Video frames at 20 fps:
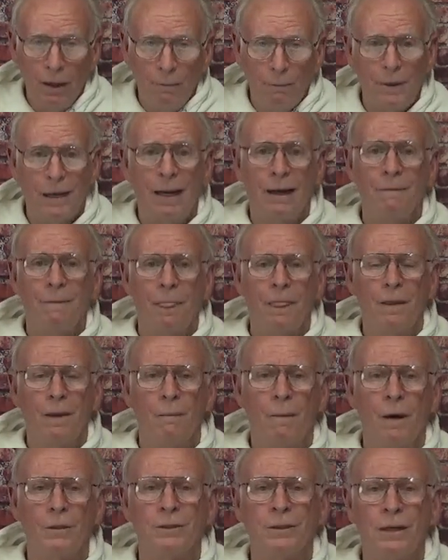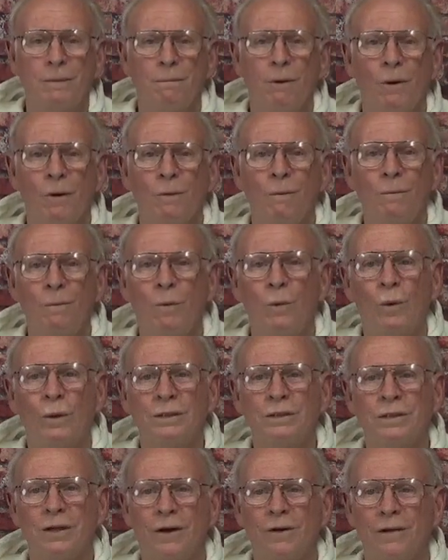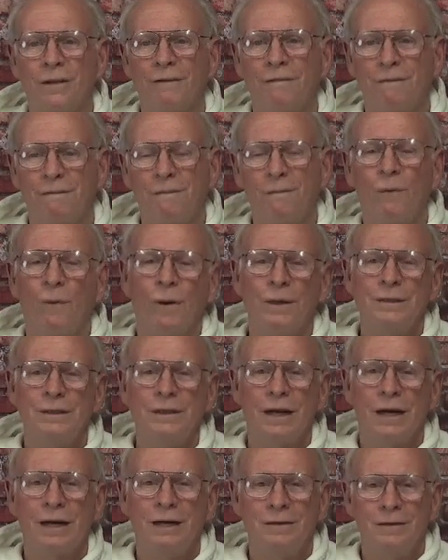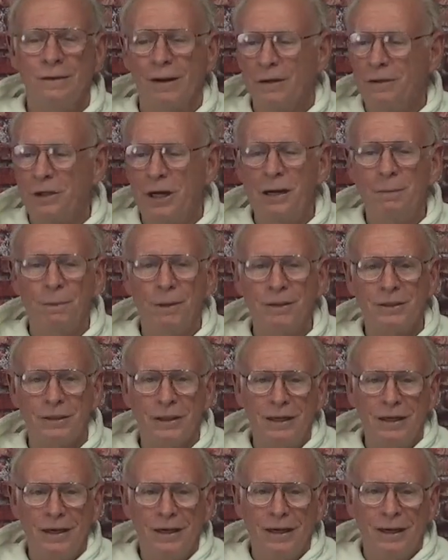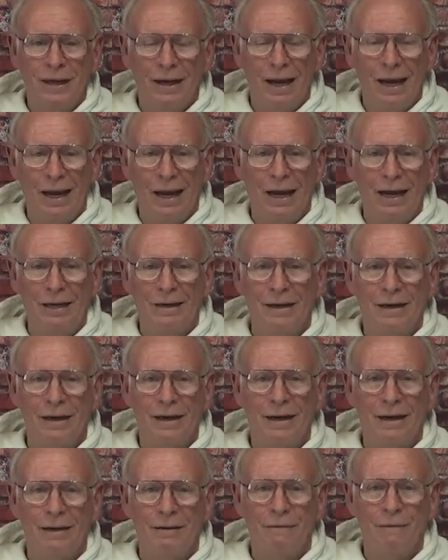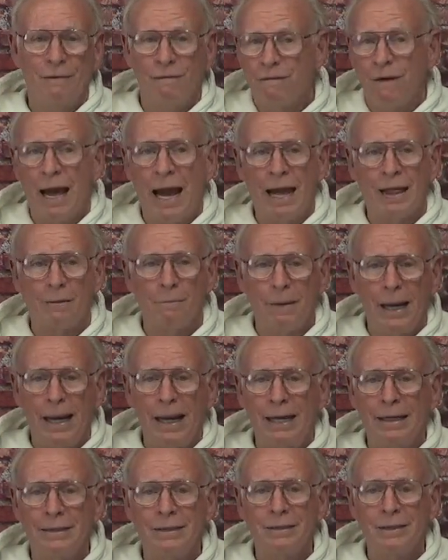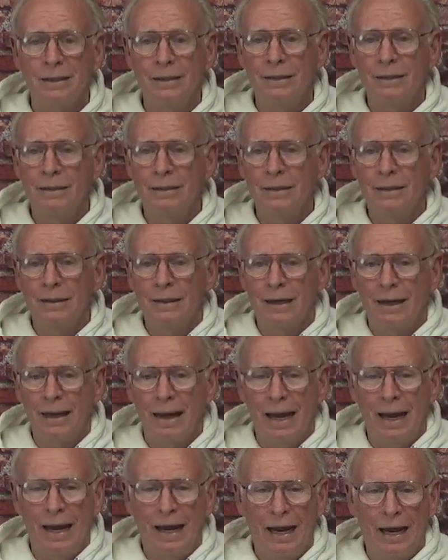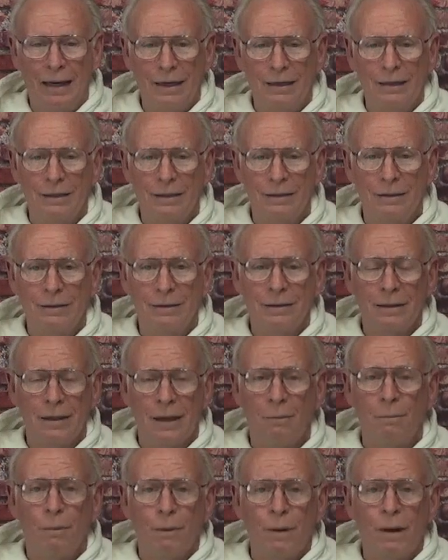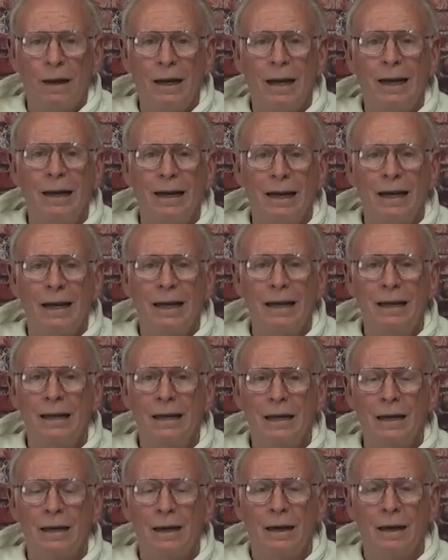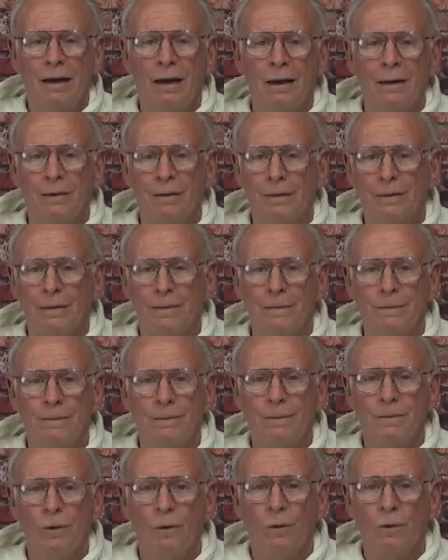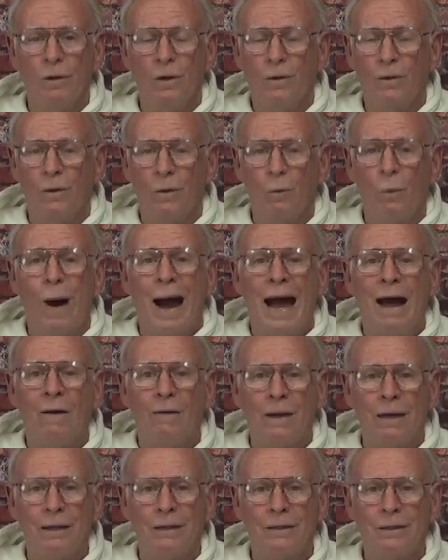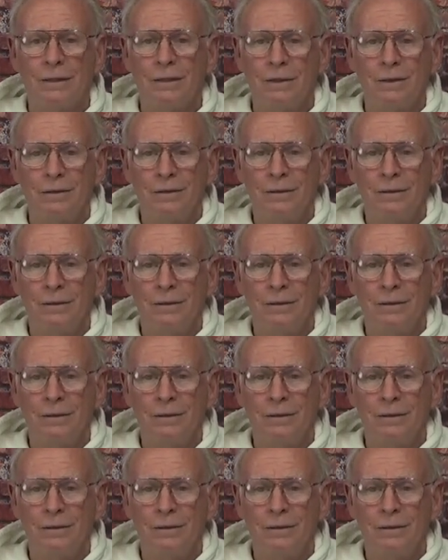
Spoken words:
But the most important ones are the ones that the cheapest and fly the best and completely the wildest